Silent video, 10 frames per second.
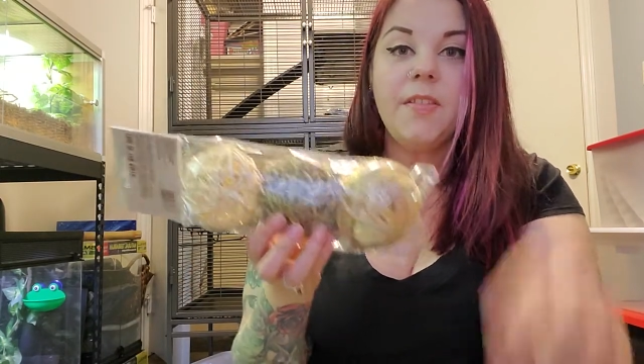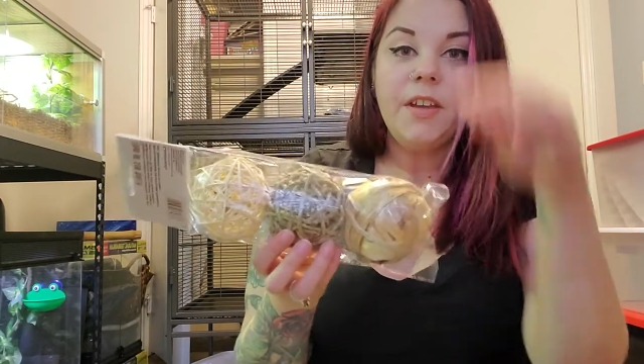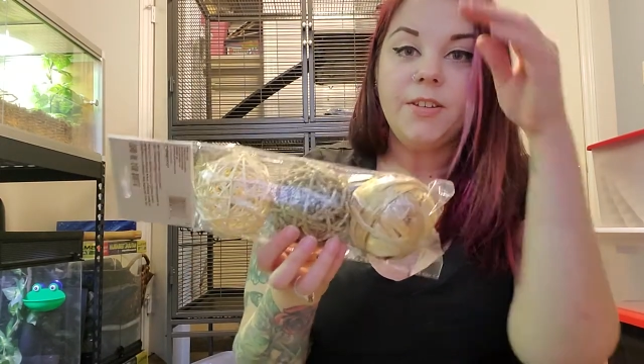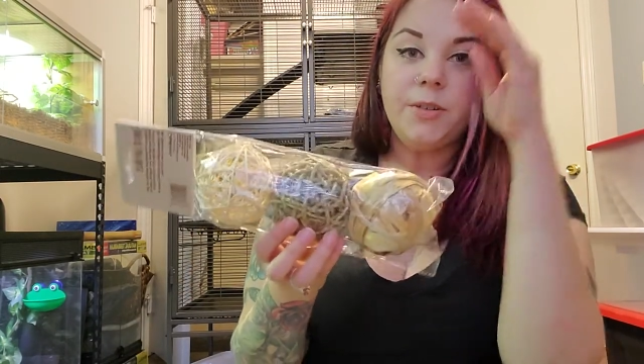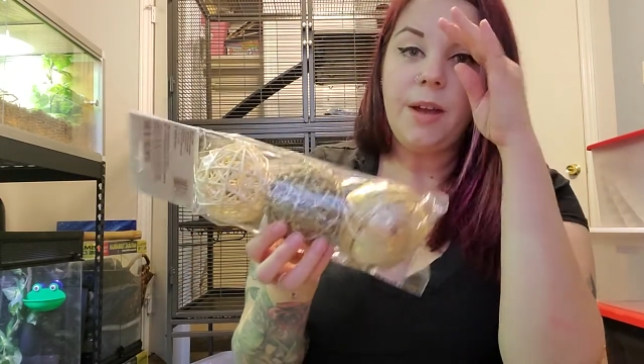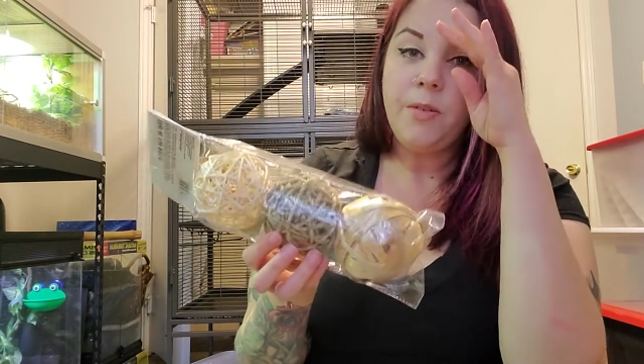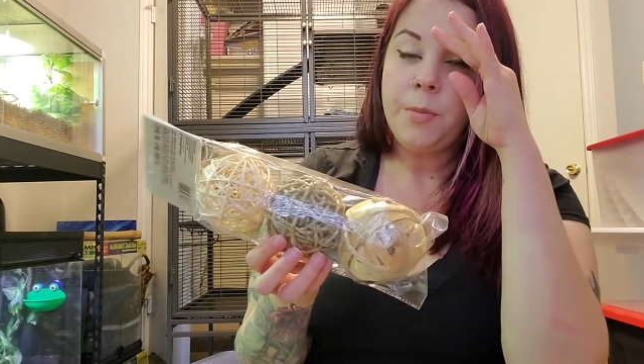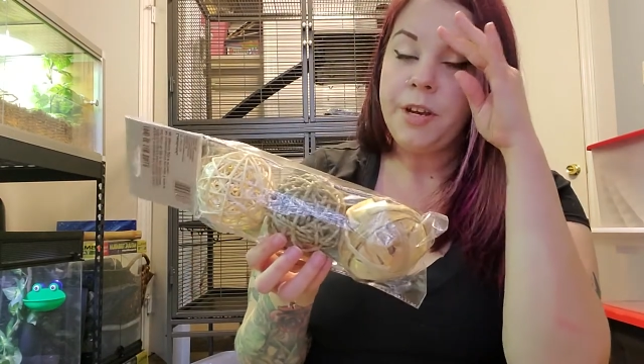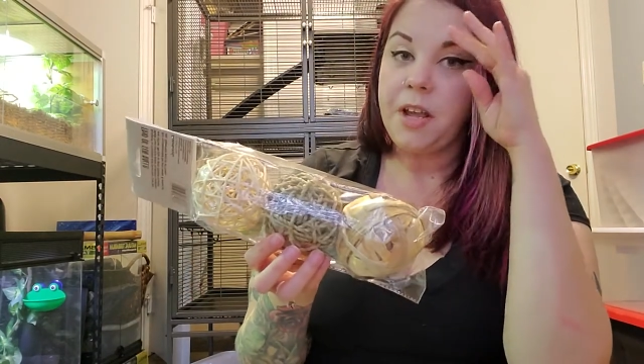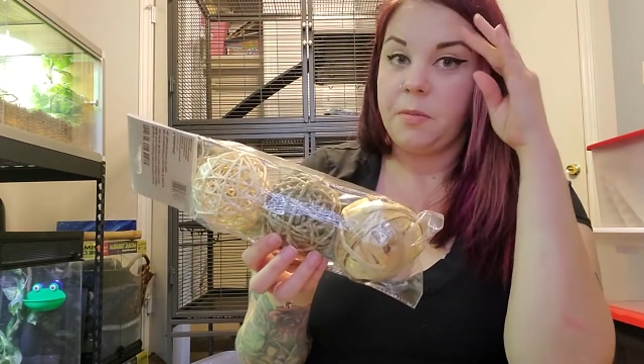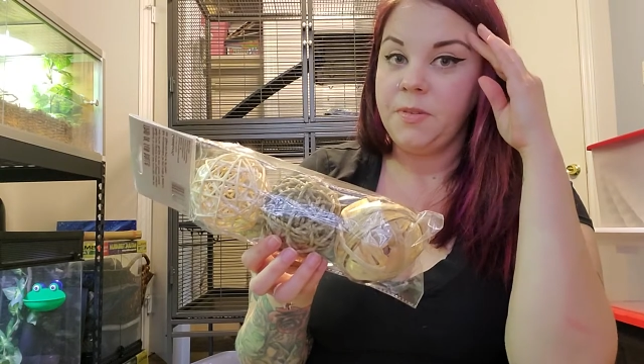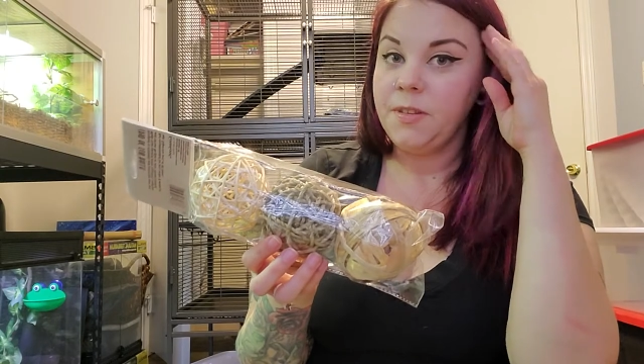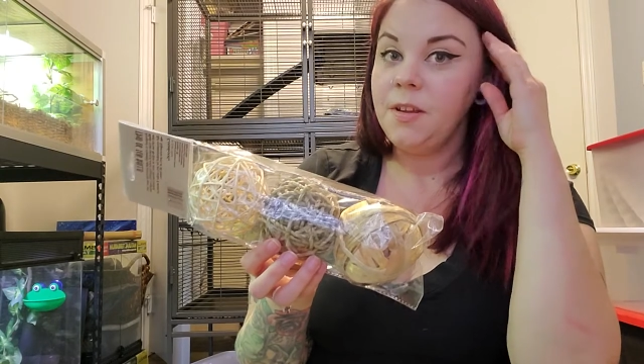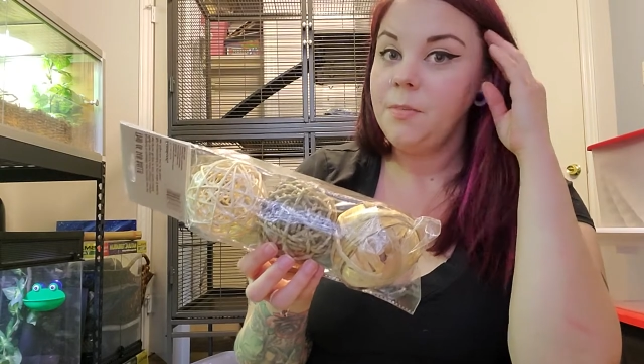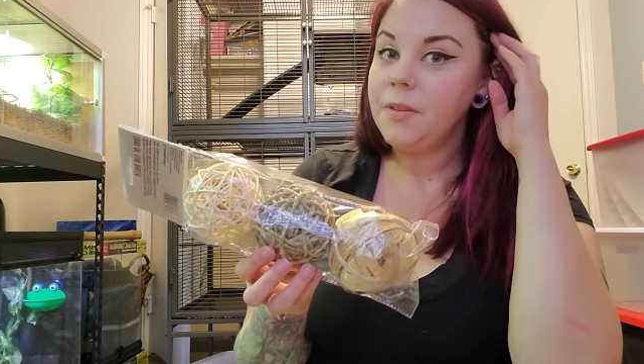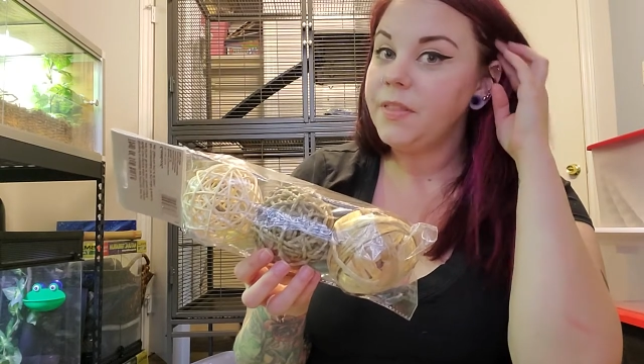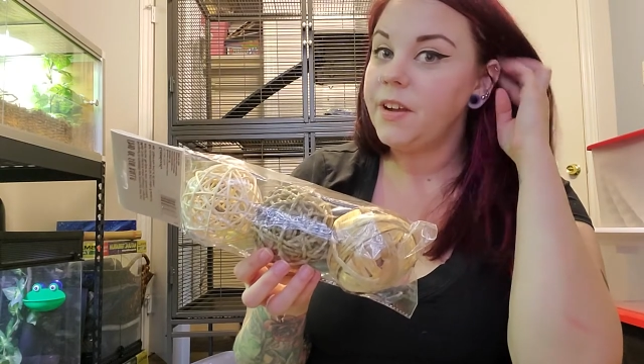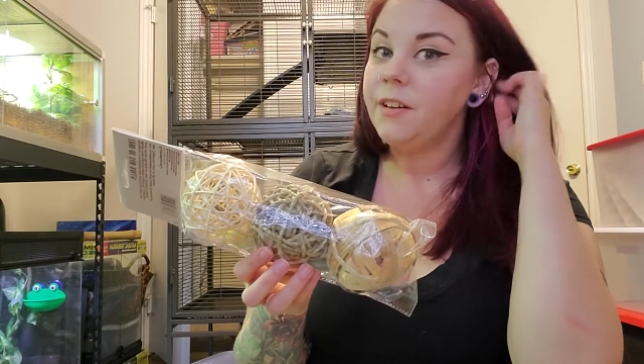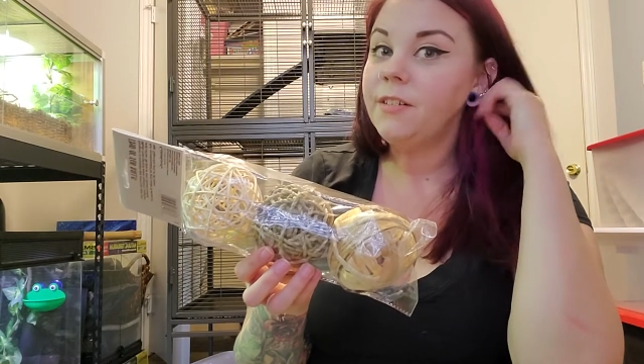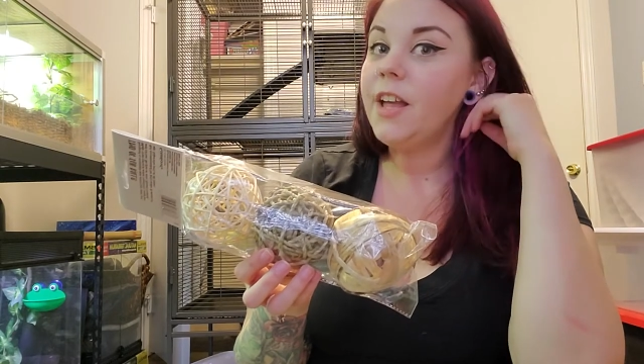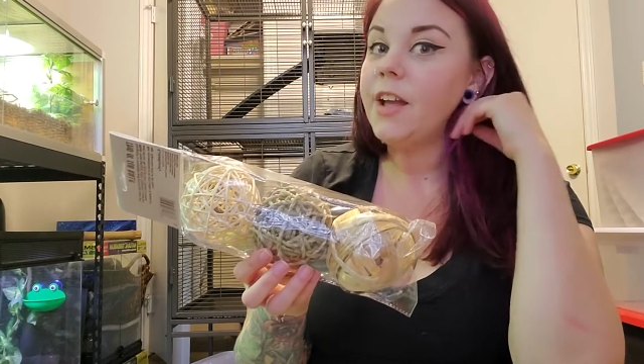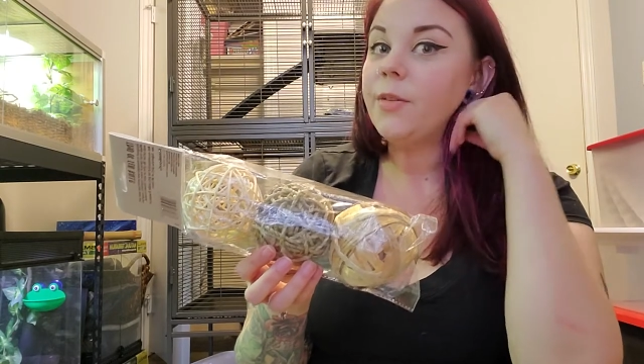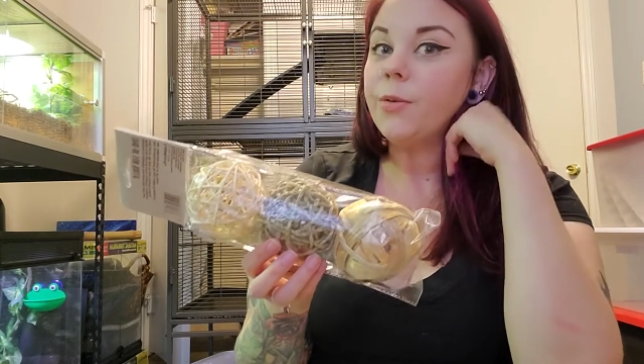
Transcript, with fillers: They do have them on Amazon, but they're like